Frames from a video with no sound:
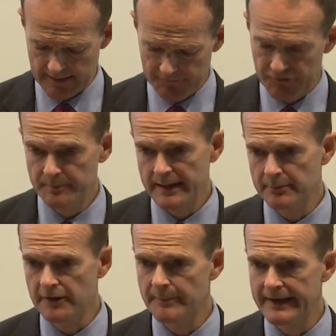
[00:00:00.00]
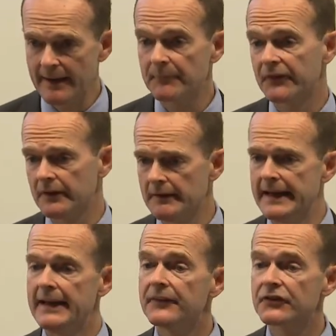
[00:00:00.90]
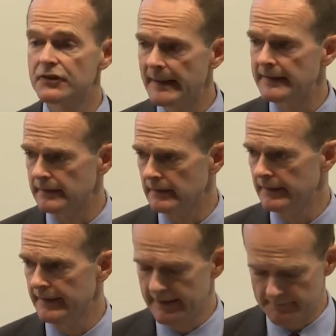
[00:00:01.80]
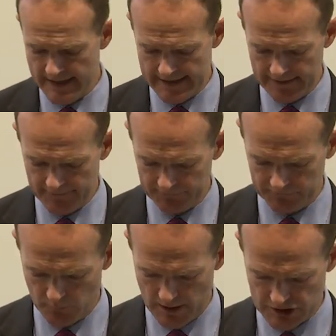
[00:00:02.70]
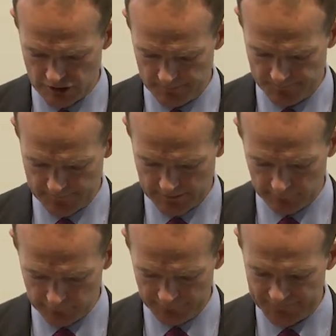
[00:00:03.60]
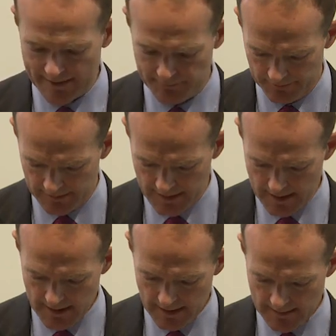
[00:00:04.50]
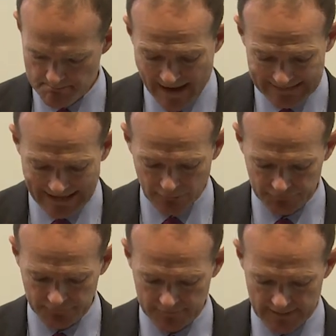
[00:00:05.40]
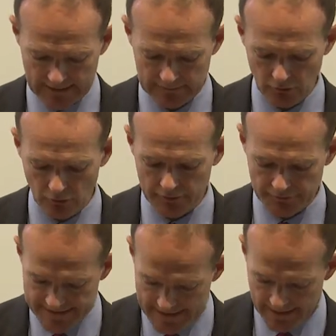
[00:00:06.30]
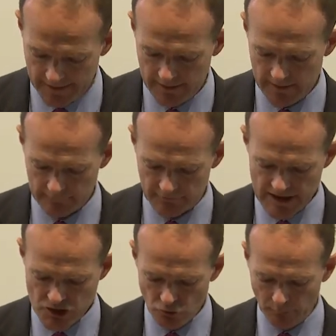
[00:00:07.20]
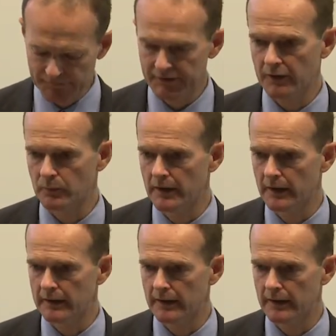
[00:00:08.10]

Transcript: two people who've been absolutely instrumental in making this workshop conference happen, Matt Lowton and Laure Cugnière, for enormous hard work